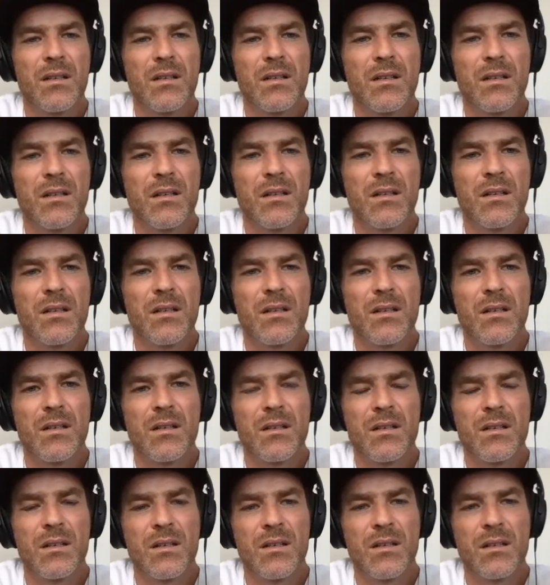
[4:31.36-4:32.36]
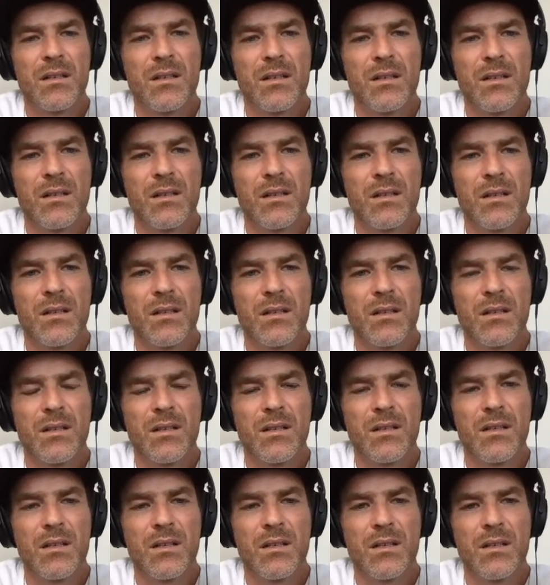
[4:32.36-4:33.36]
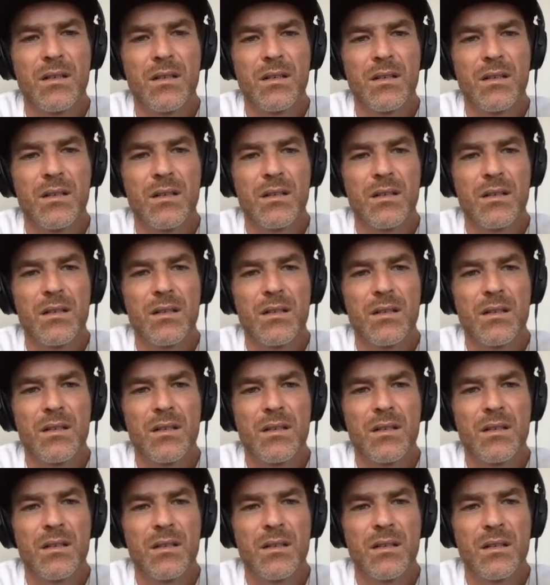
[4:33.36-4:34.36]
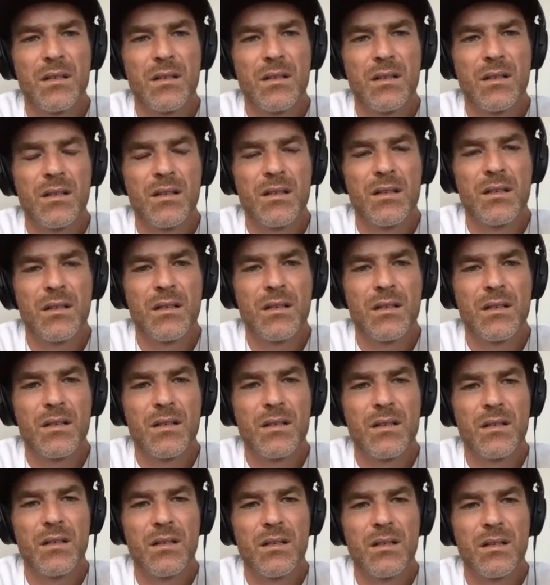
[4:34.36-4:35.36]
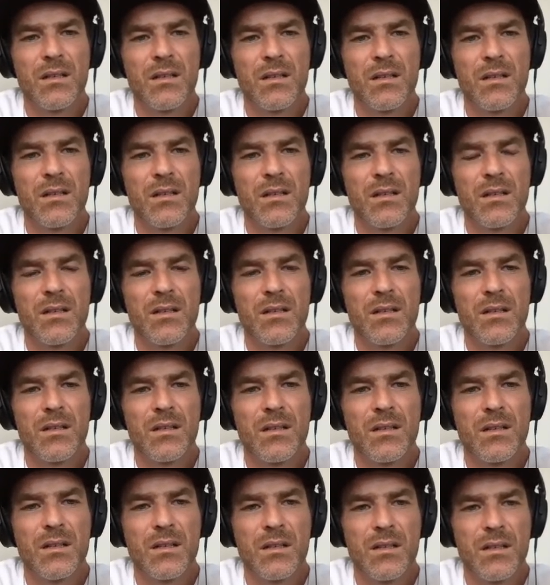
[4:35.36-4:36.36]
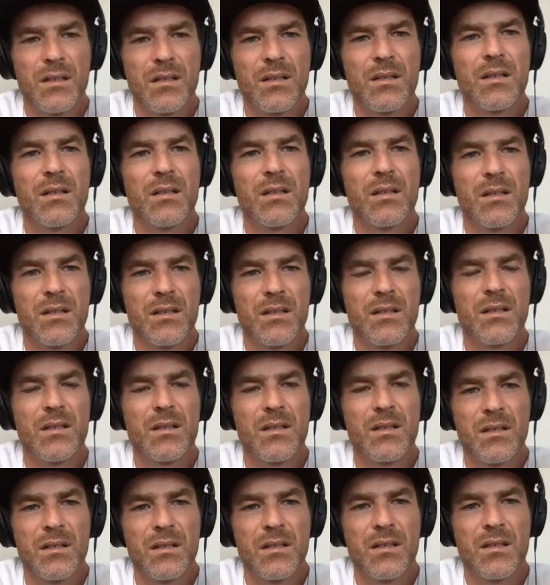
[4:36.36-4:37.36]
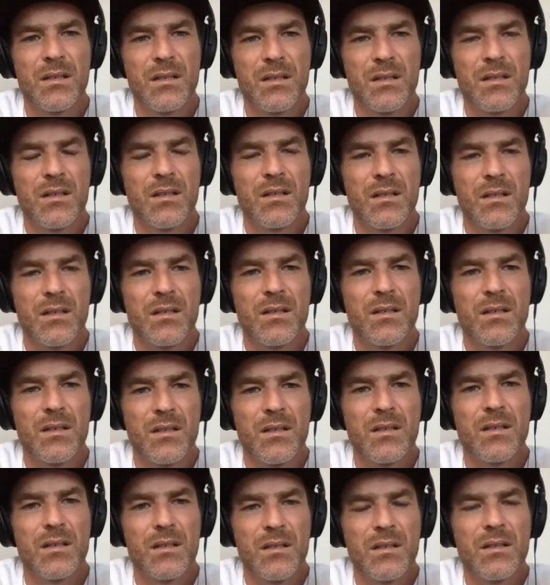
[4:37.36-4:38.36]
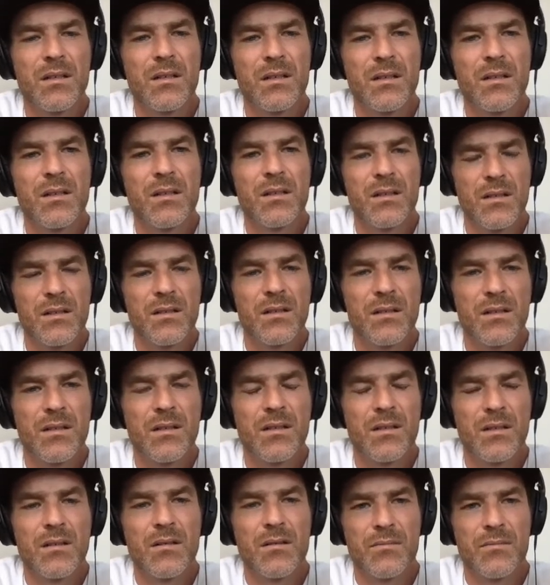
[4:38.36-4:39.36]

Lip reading: (silent)